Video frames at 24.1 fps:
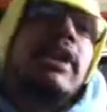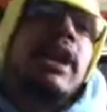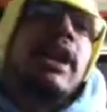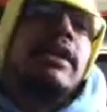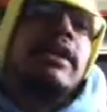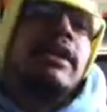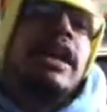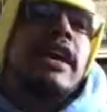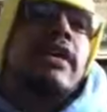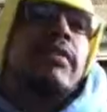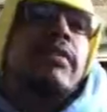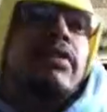but
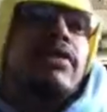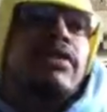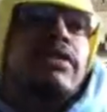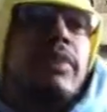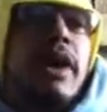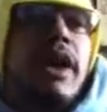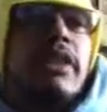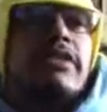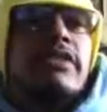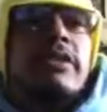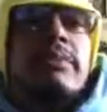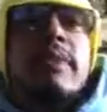I take
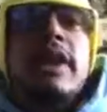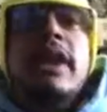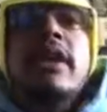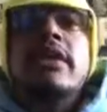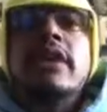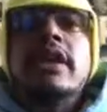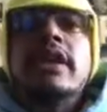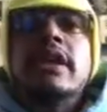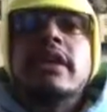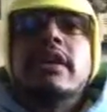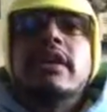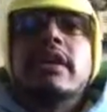
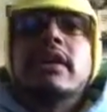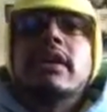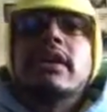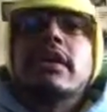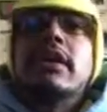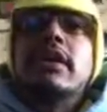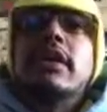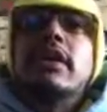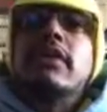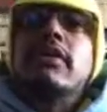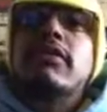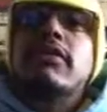responsibility,
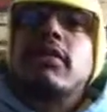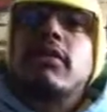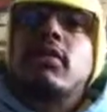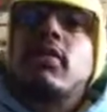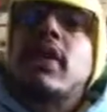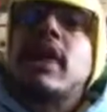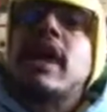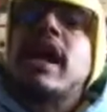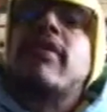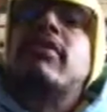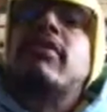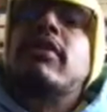you know, for
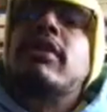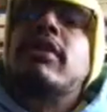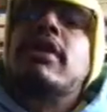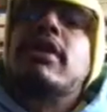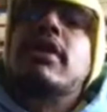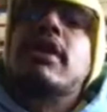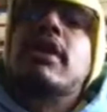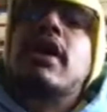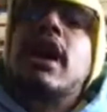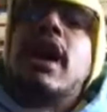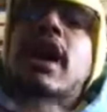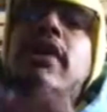whatever
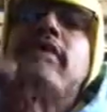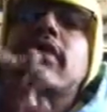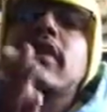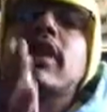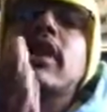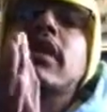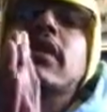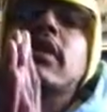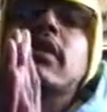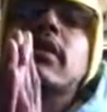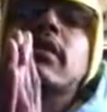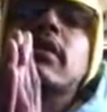I've
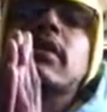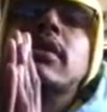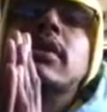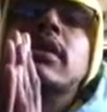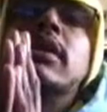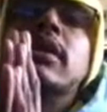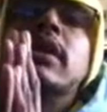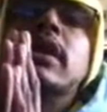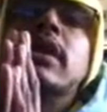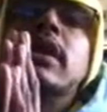done, Lord.